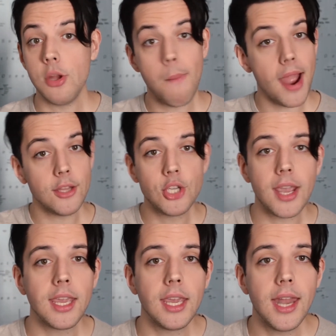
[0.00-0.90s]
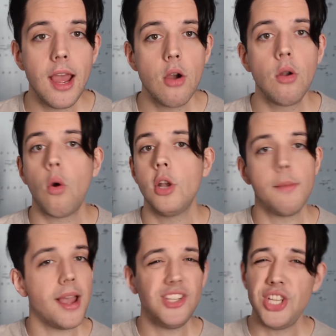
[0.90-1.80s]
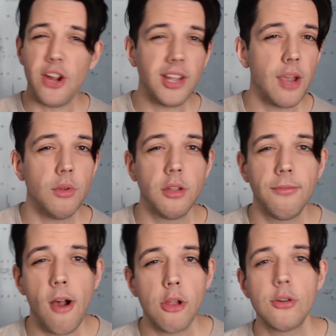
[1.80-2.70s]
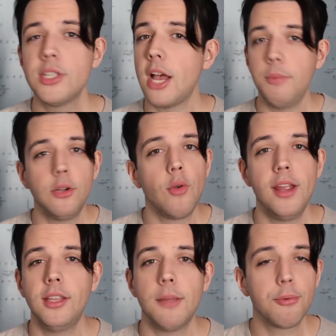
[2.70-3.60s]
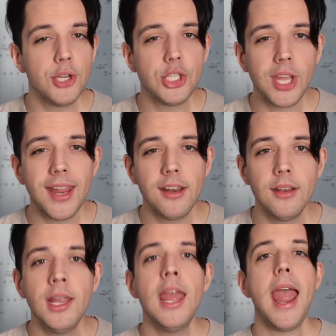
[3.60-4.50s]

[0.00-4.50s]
Do you mind checking it out, or do you mind sharing it with your followers? That'd be greatly appreciated.